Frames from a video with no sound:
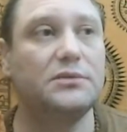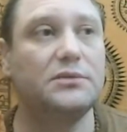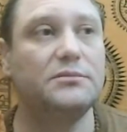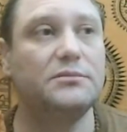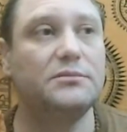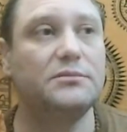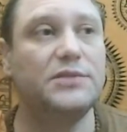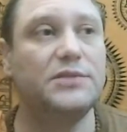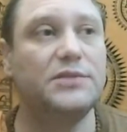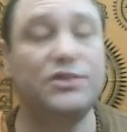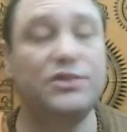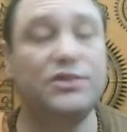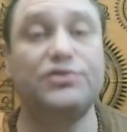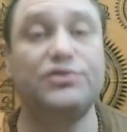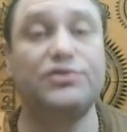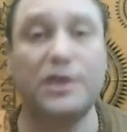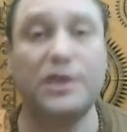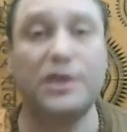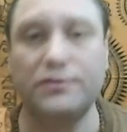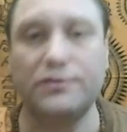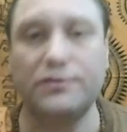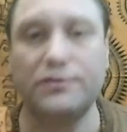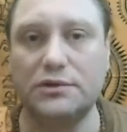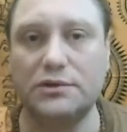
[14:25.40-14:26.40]
in
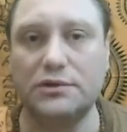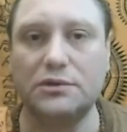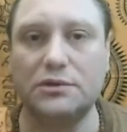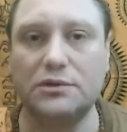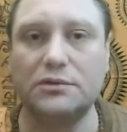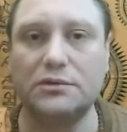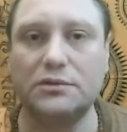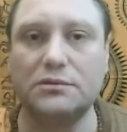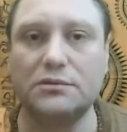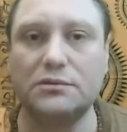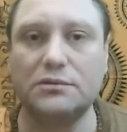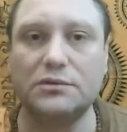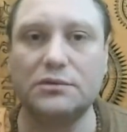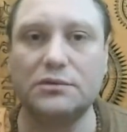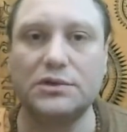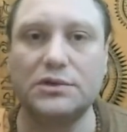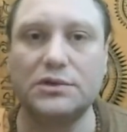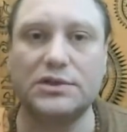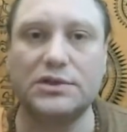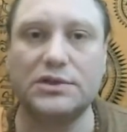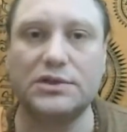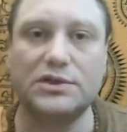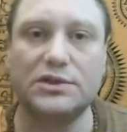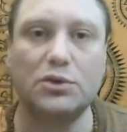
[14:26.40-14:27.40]
general,
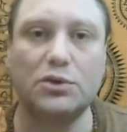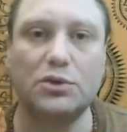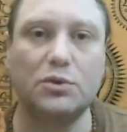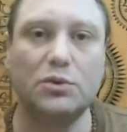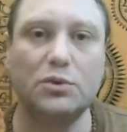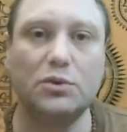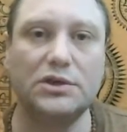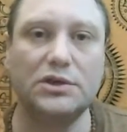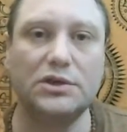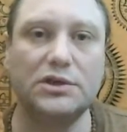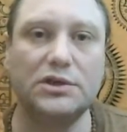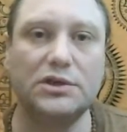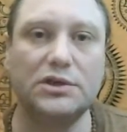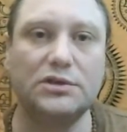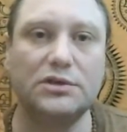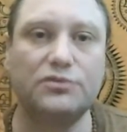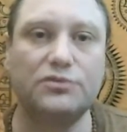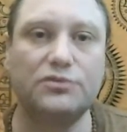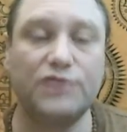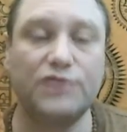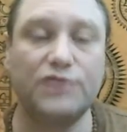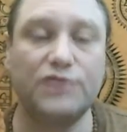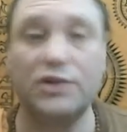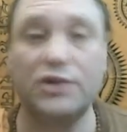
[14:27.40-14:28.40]
so
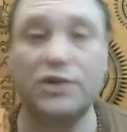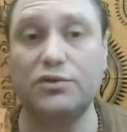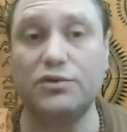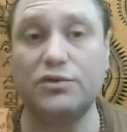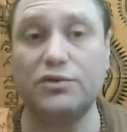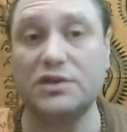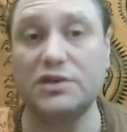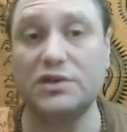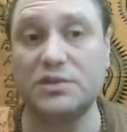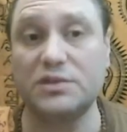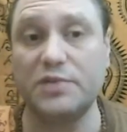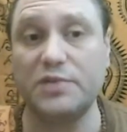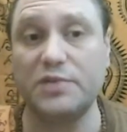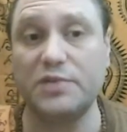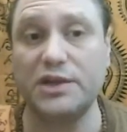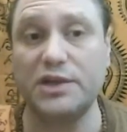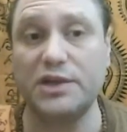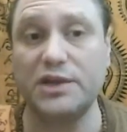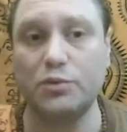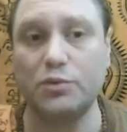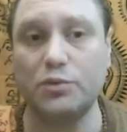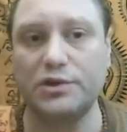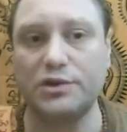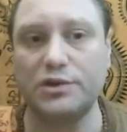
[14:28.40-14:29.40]
trying to
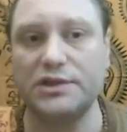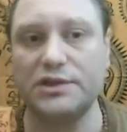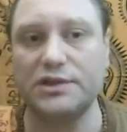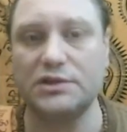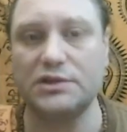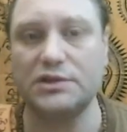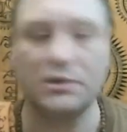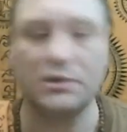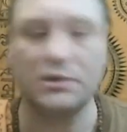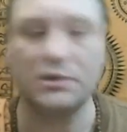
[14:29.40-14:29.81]
explain what is it